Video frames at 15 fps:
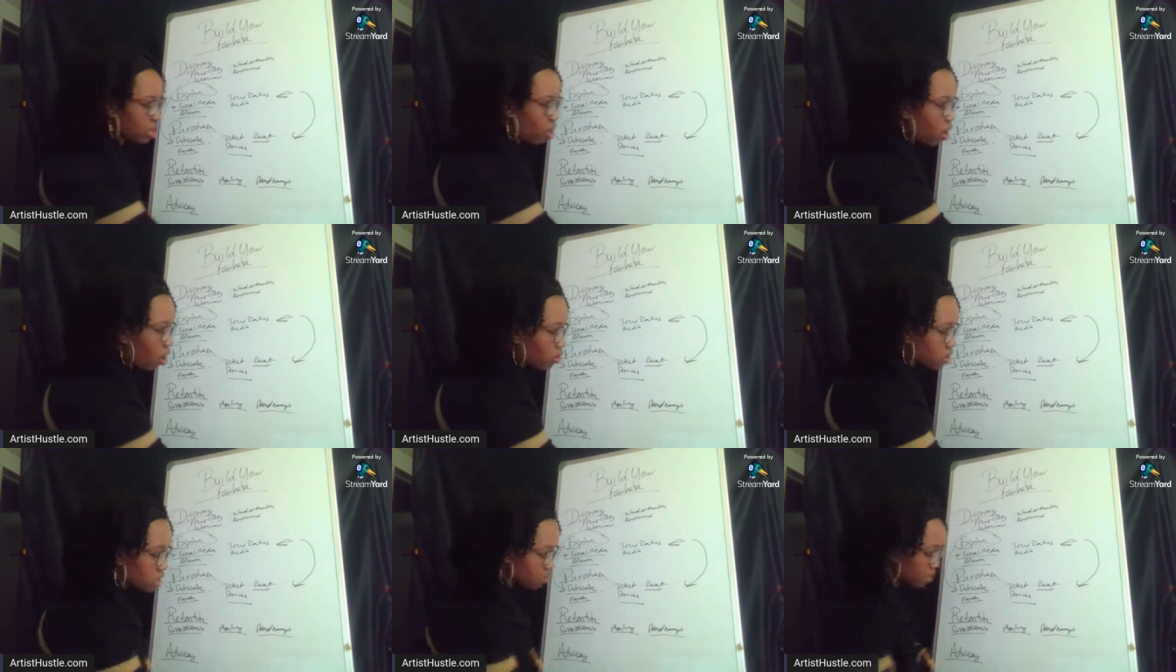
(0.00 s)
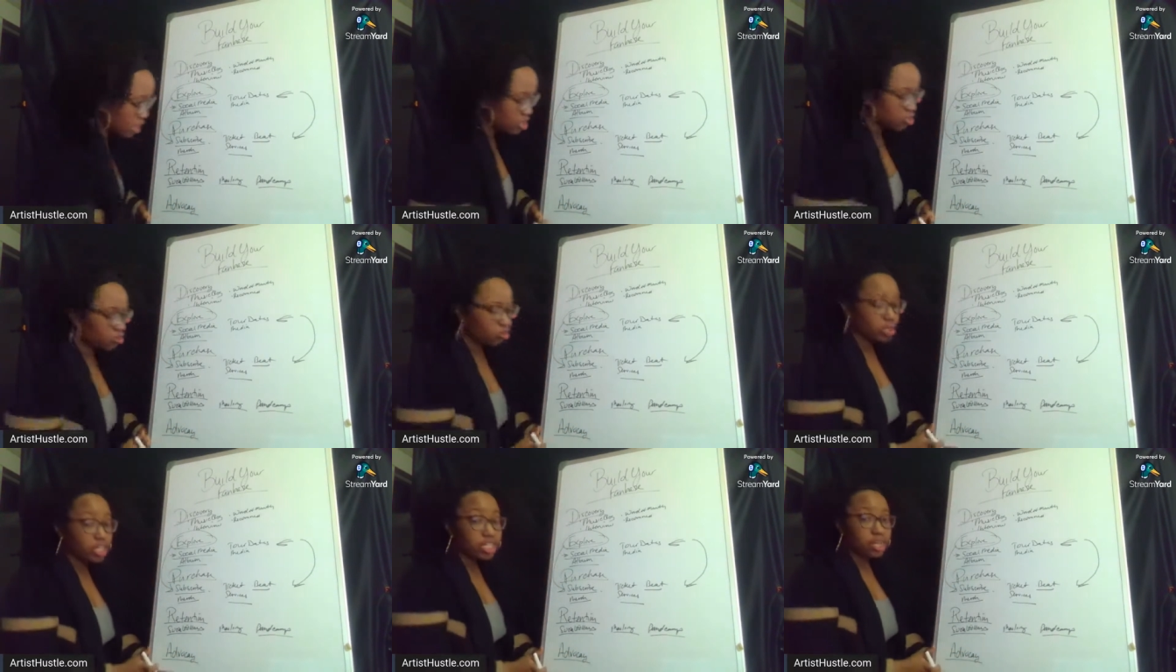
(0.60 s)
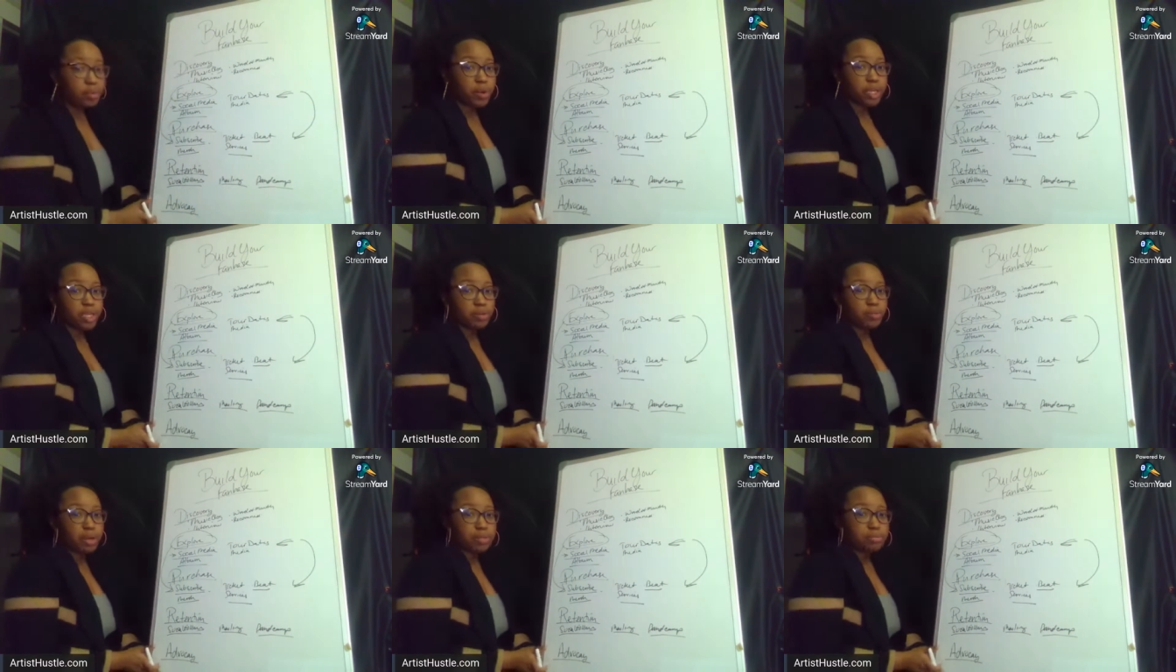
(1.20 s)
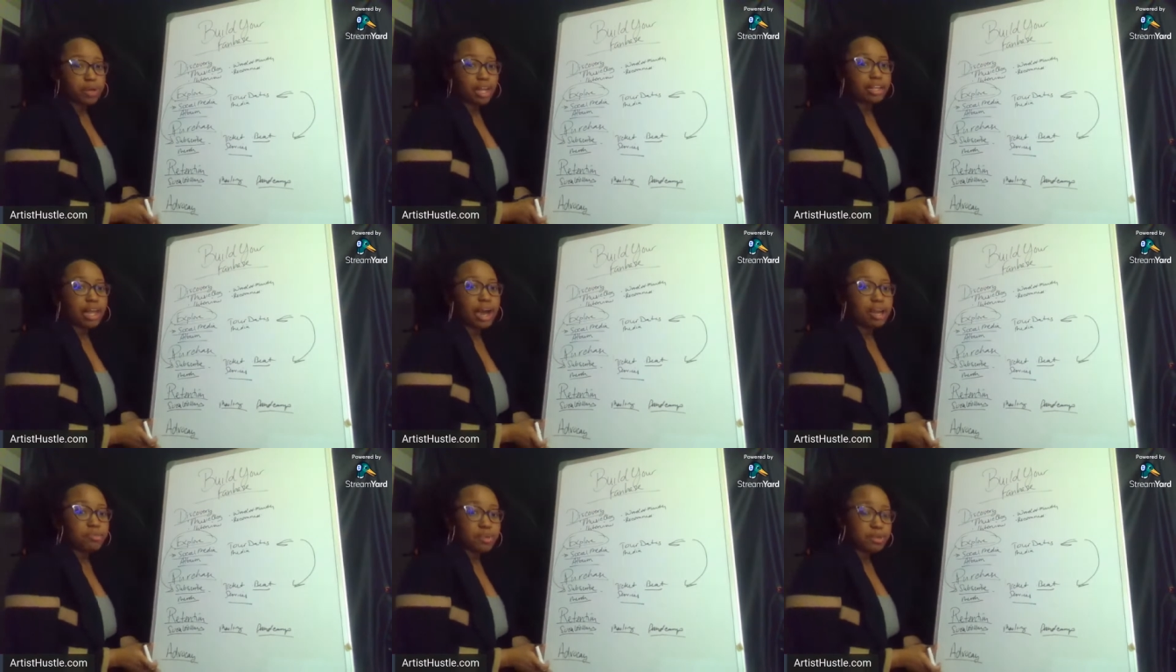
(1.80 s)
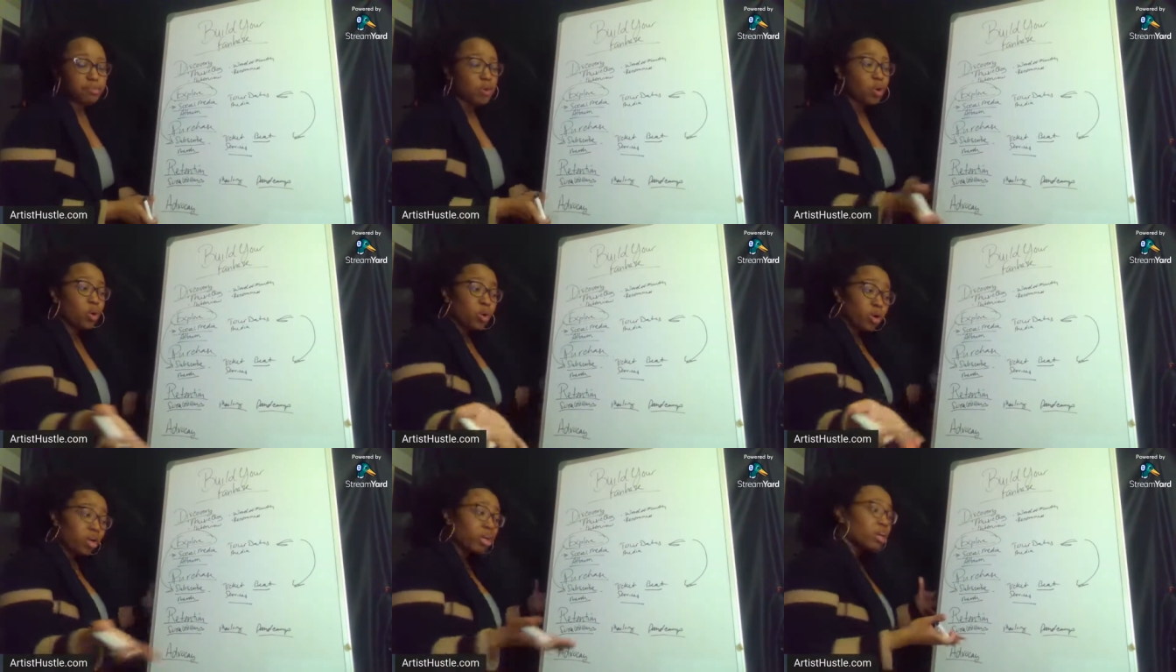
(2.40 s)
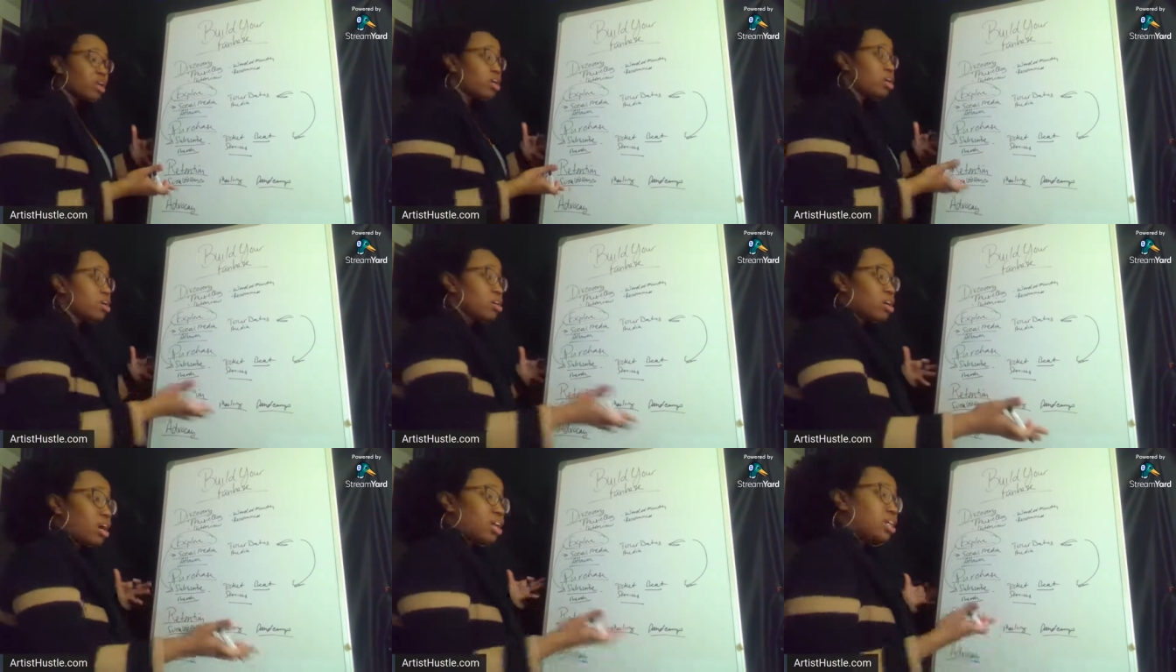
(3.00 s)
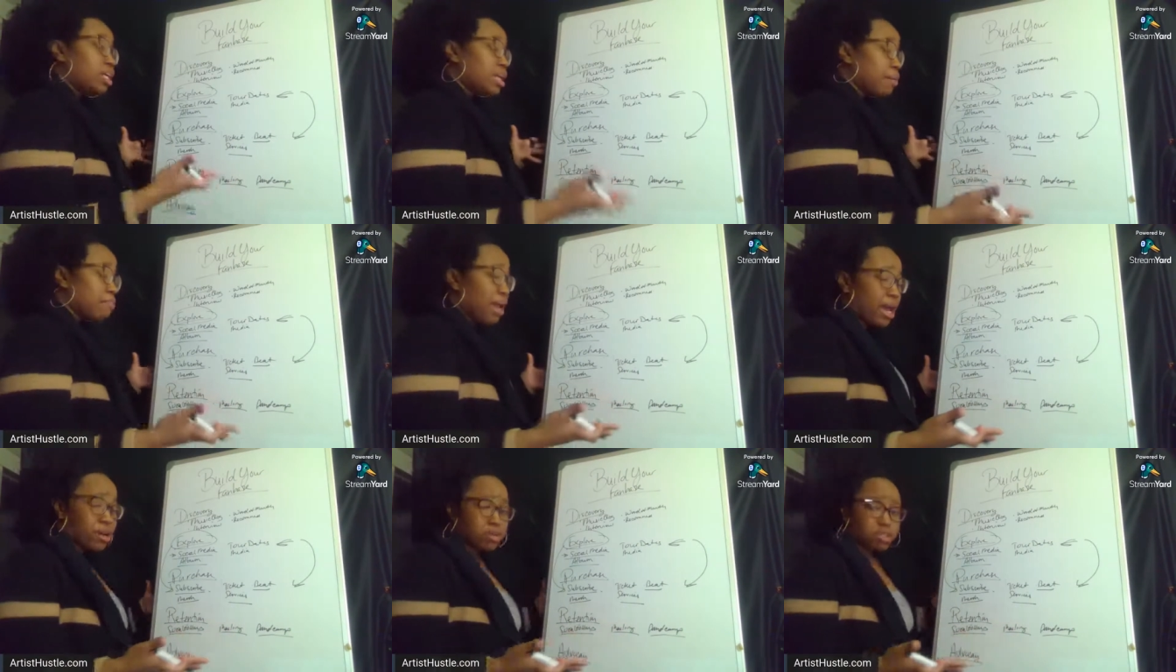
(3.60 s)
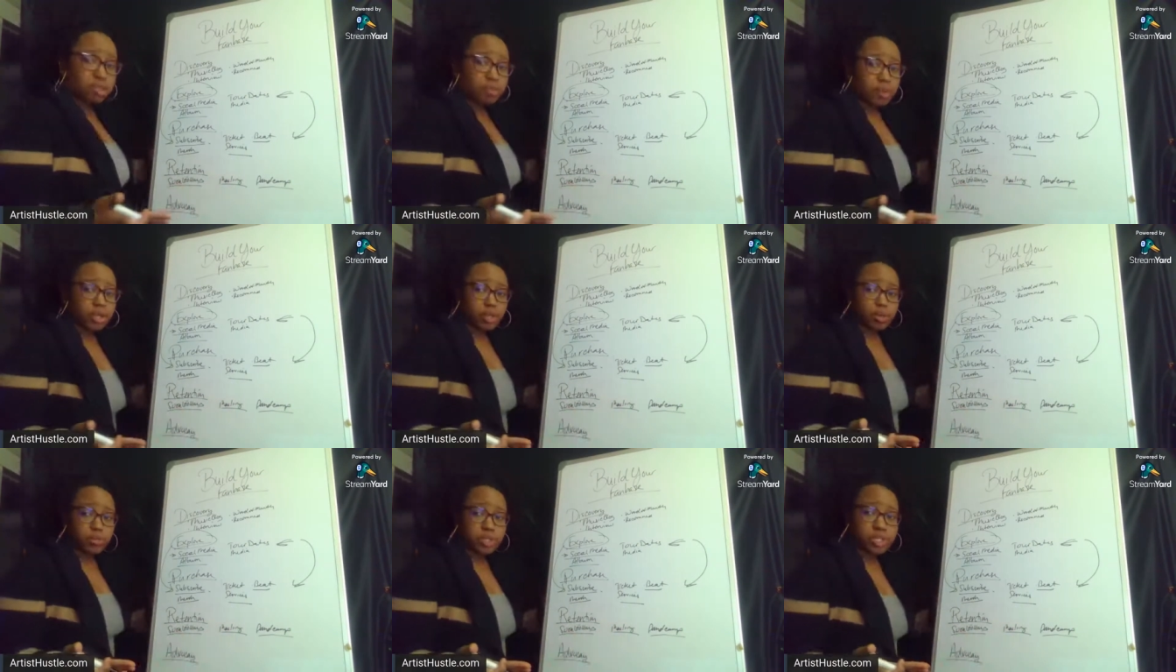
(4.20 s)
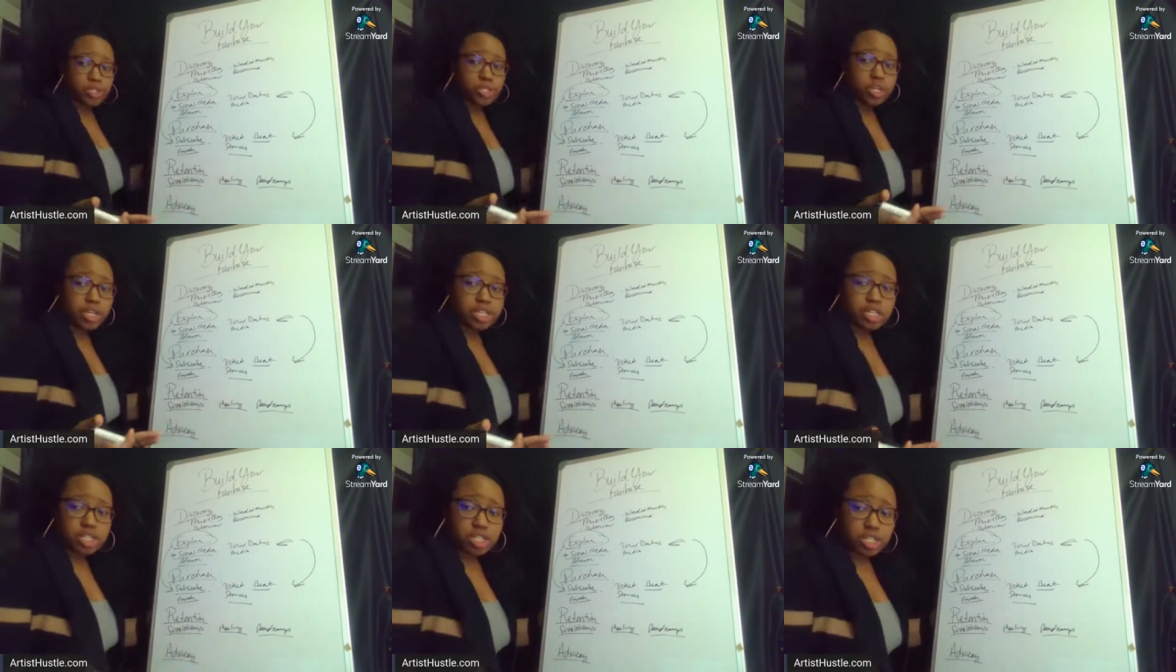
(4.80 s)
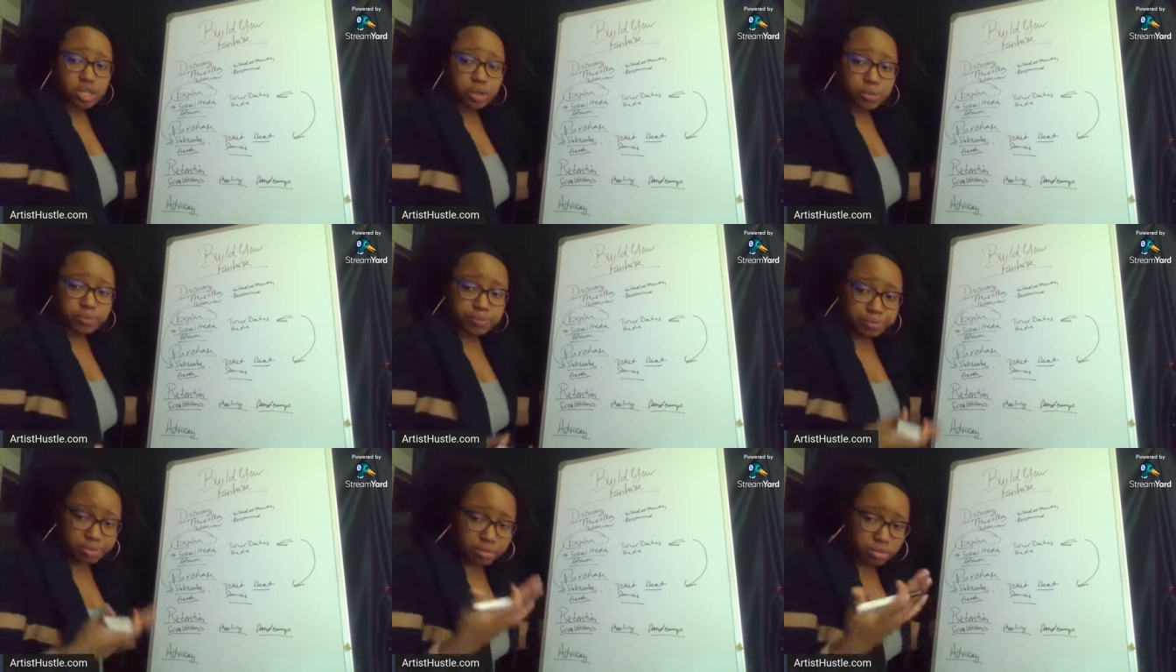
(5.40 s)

the ultimate. This is really where you want a lot of people or a good amount, depending on what you're trying to do,